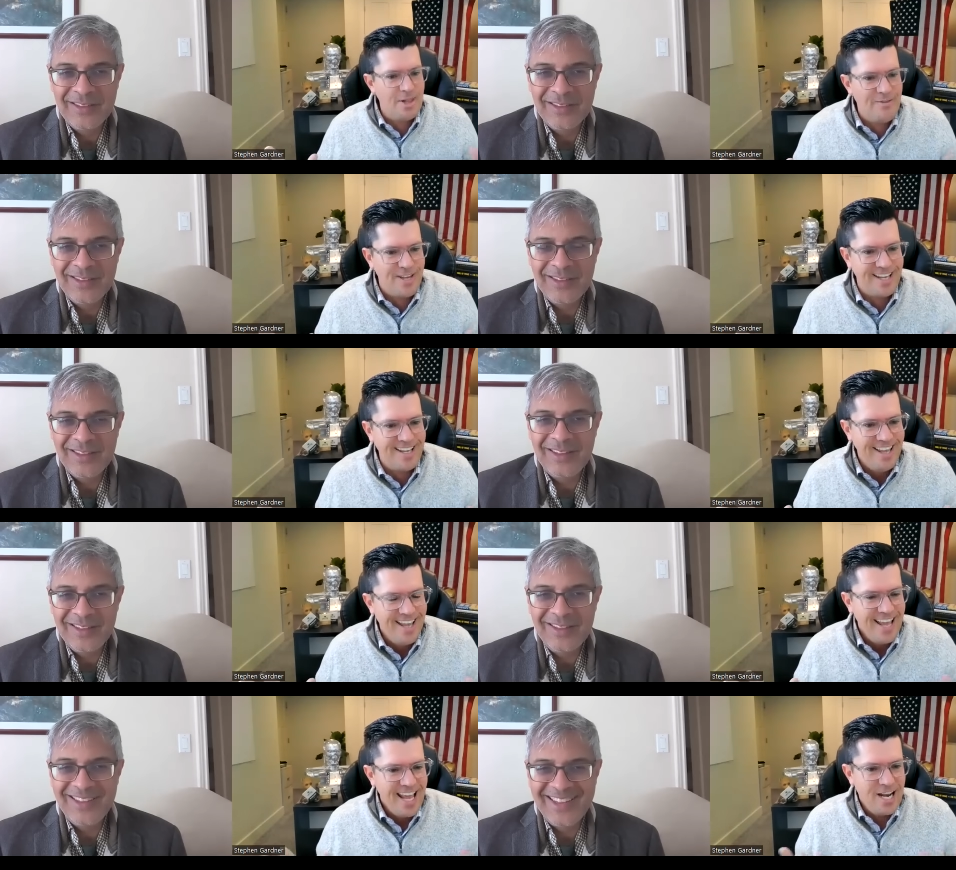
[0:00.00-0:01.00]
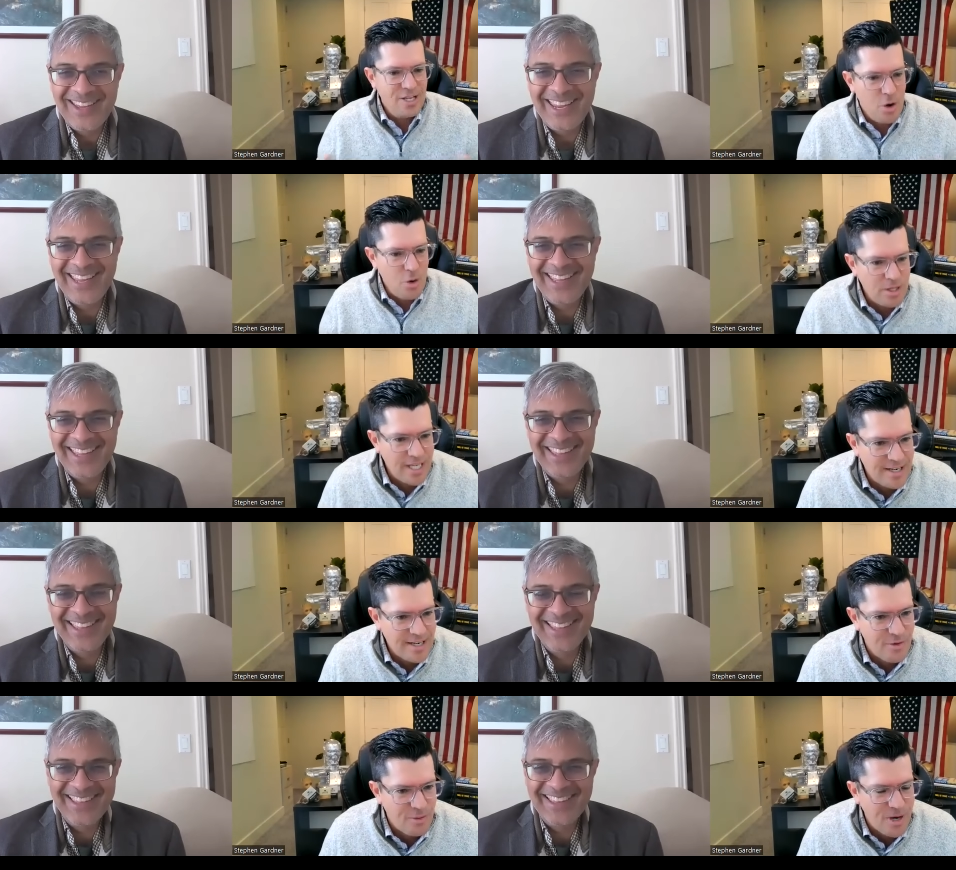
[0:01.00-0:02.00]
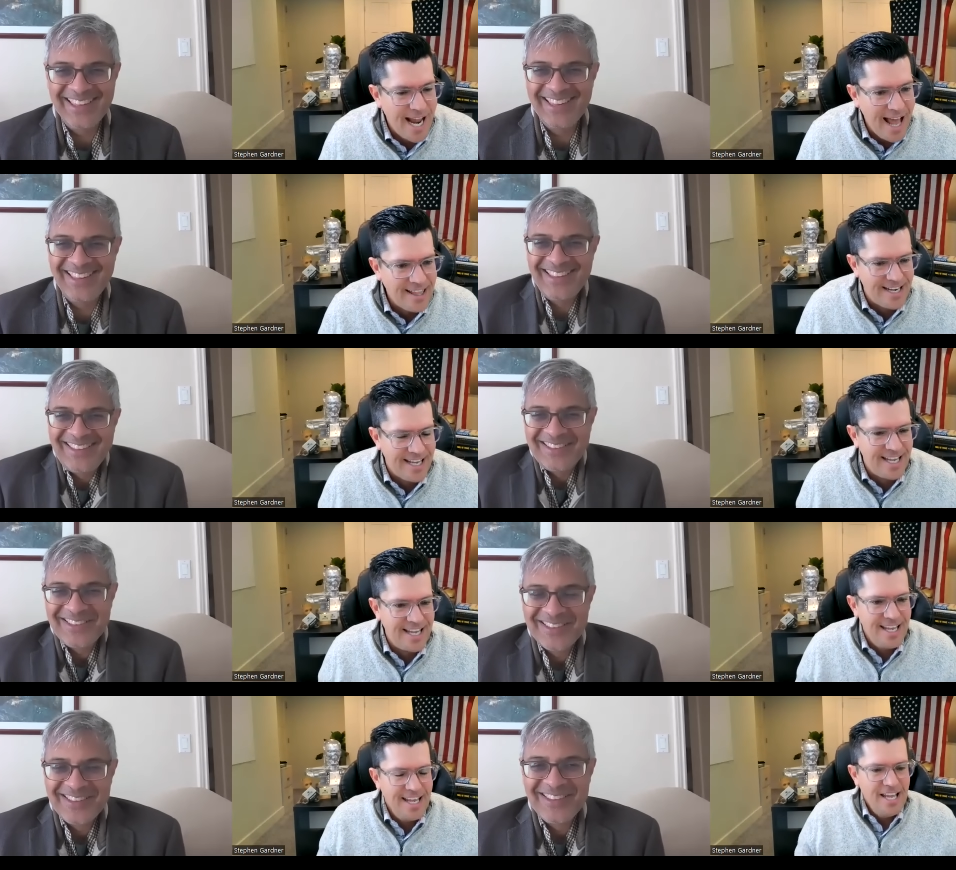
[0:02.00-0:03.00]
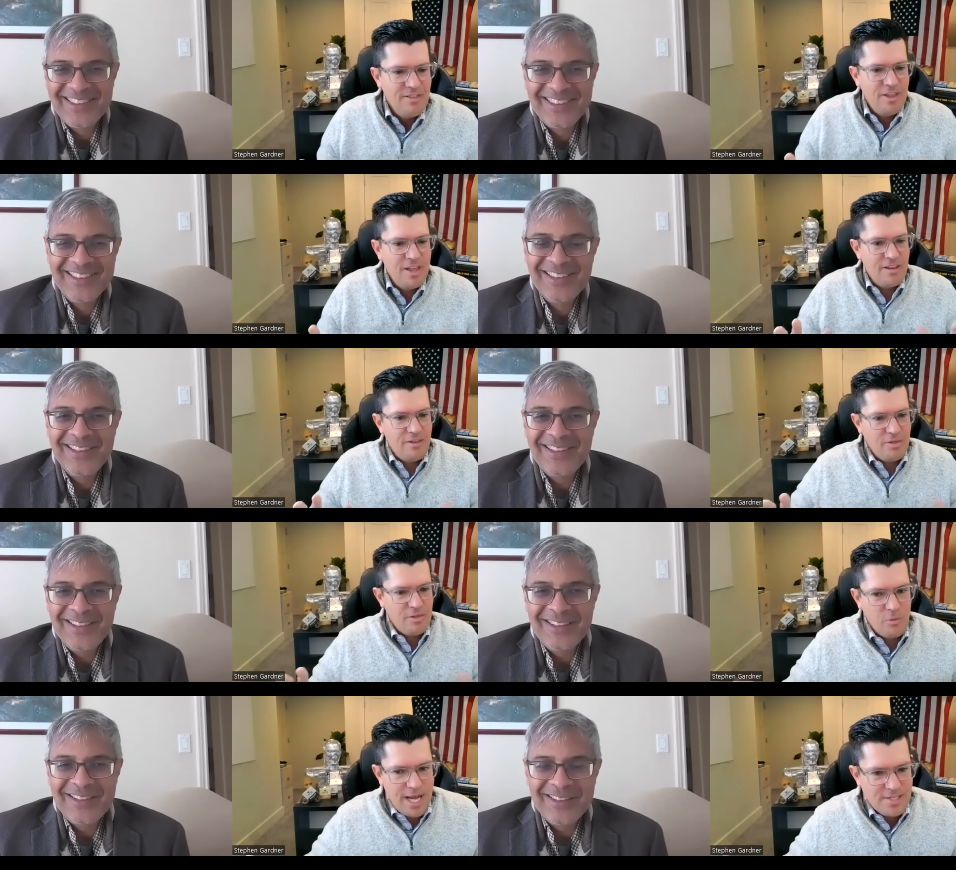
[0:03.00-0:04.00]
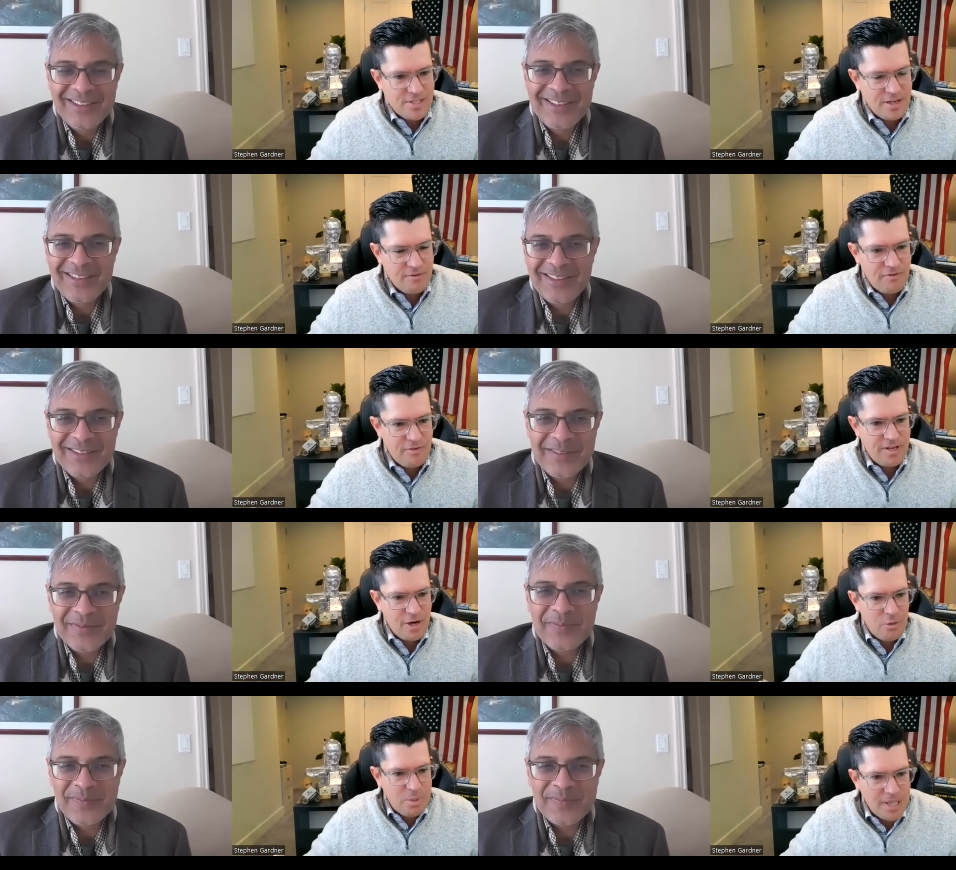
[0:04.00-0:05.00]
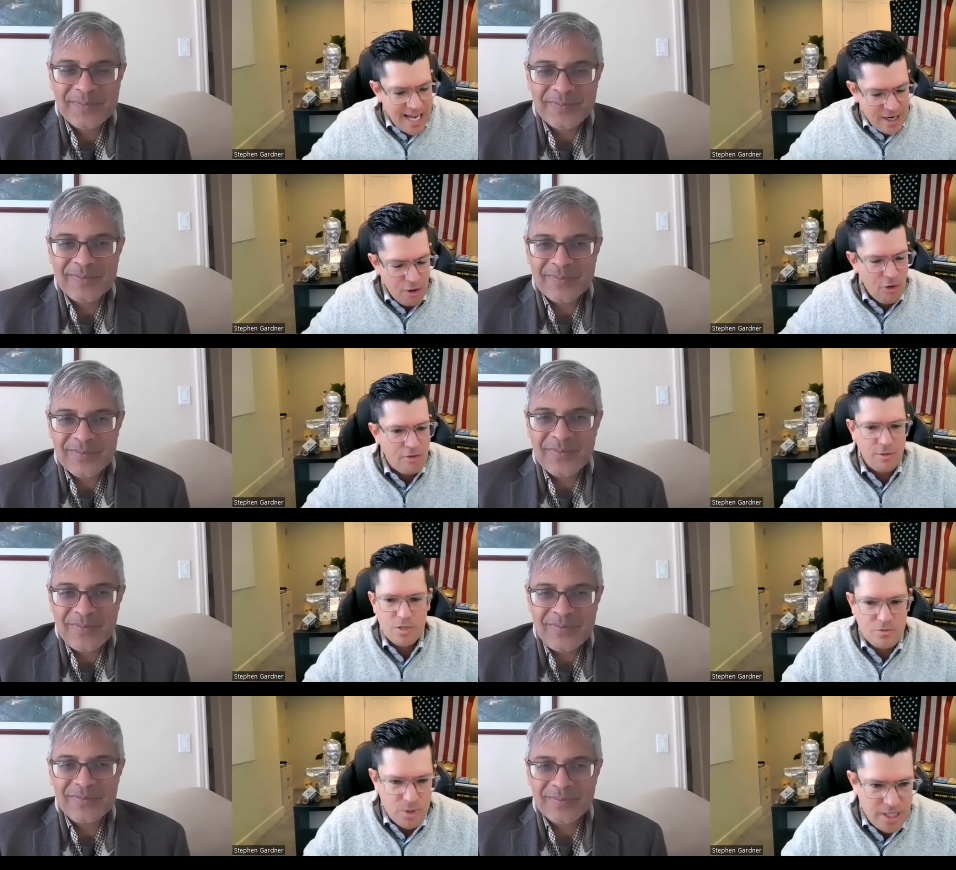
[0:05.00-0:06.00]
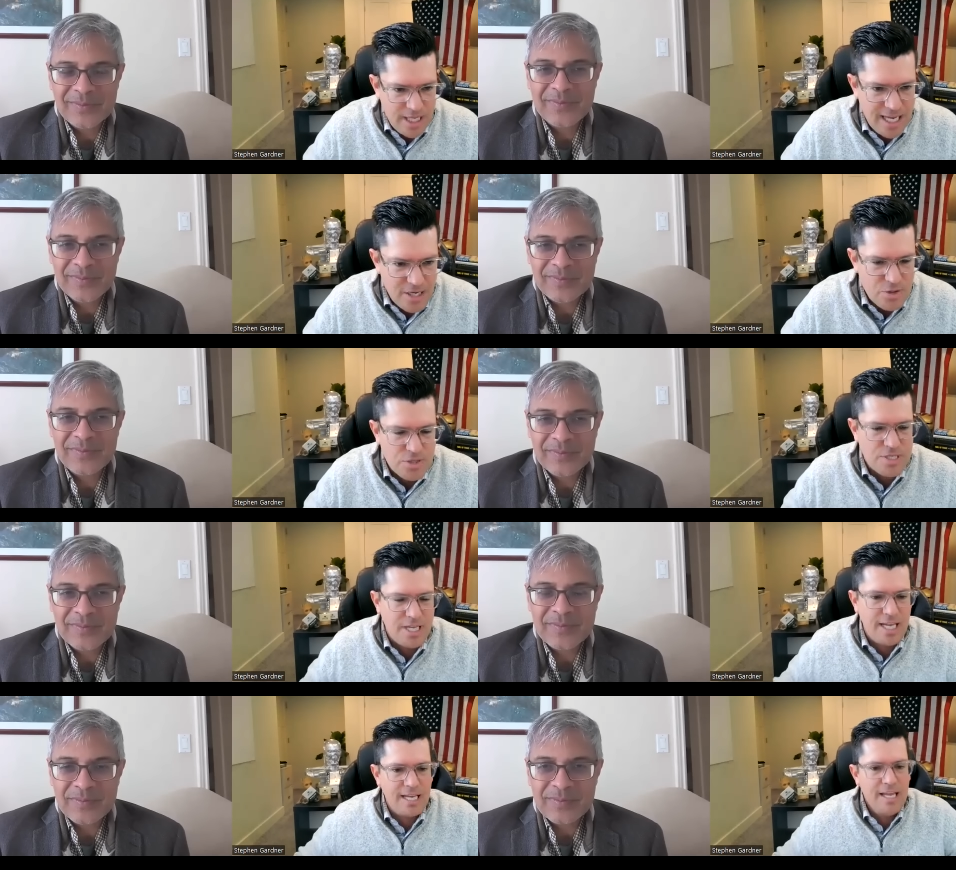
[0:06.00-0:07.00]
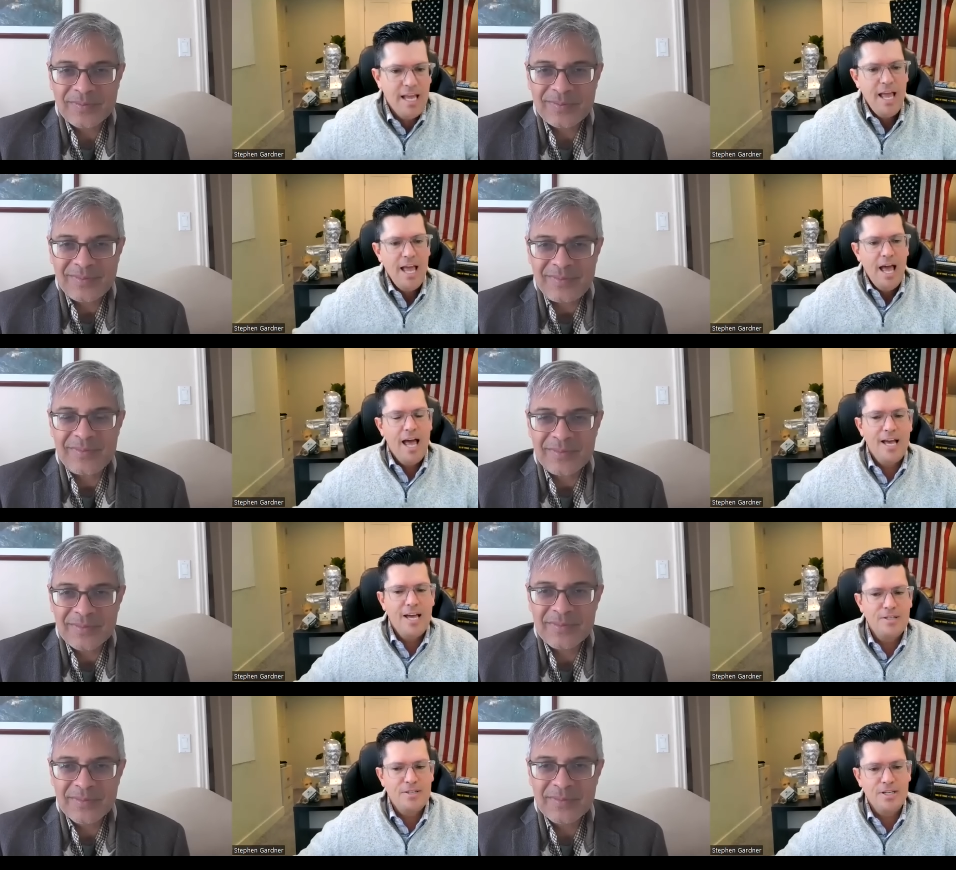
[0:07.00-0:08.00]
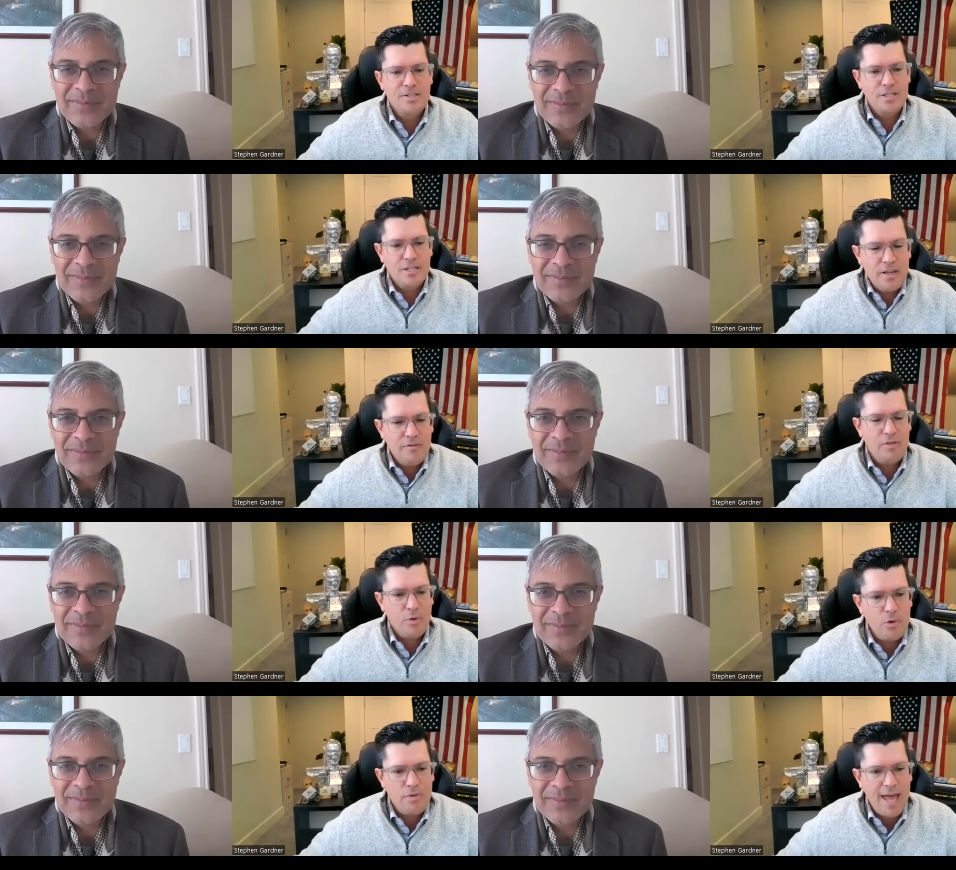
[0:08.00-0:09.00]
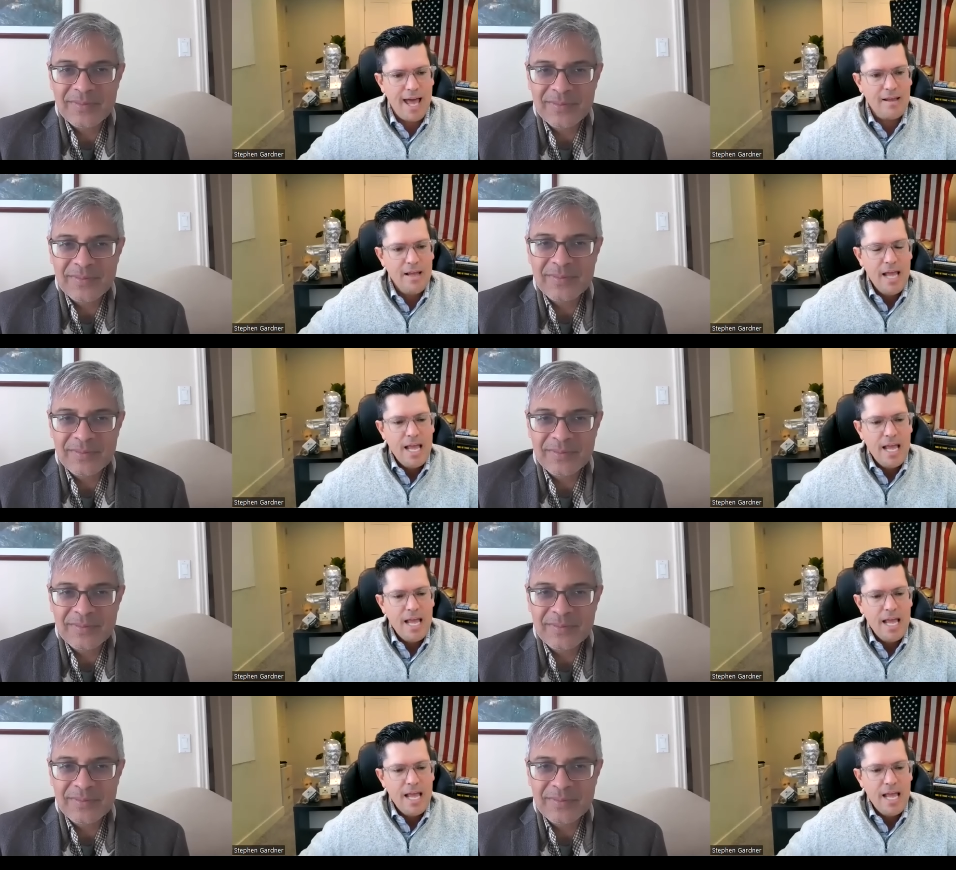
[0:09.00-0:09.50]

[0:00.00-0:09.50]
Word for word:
Speaker 1: I'm living in a totally different reality than than the rest of you know planet Earth. It was really interesting uh, to to live through that.